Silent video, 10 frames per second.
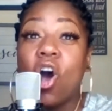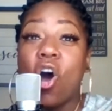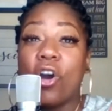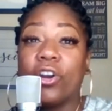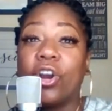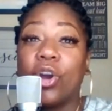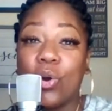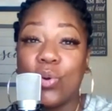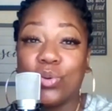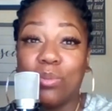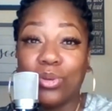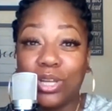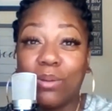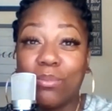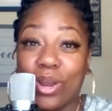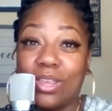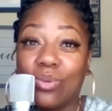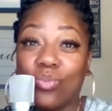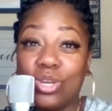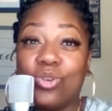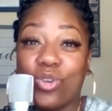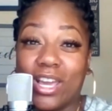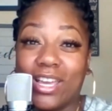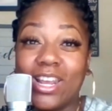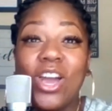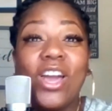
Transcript: on our own, building a brand that we create,